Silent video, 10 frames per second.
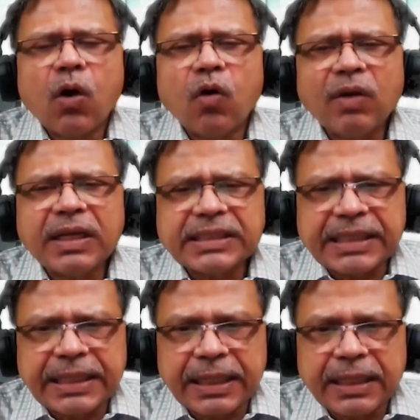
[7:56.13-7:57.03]

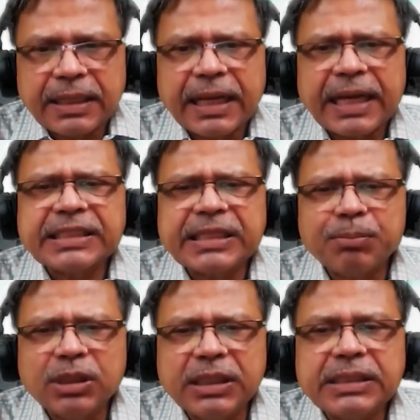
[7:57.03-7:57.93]
overextended,
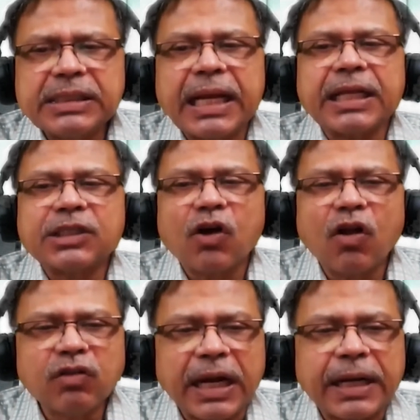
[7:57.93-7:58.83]
accept these and
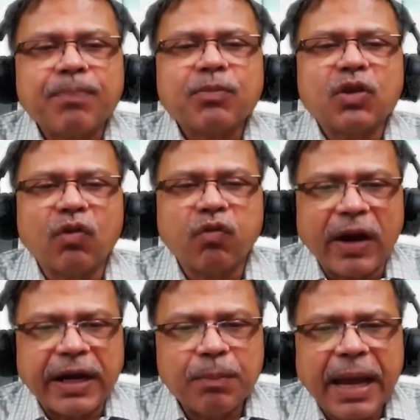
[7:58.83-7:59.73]
resolve that you will
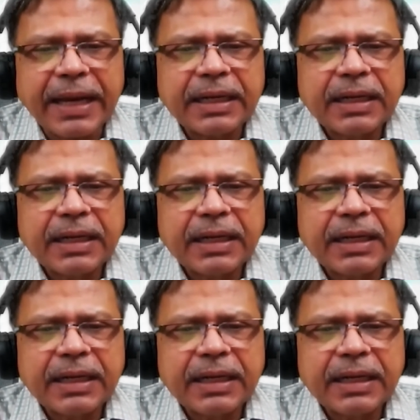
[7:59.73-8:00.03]
fight back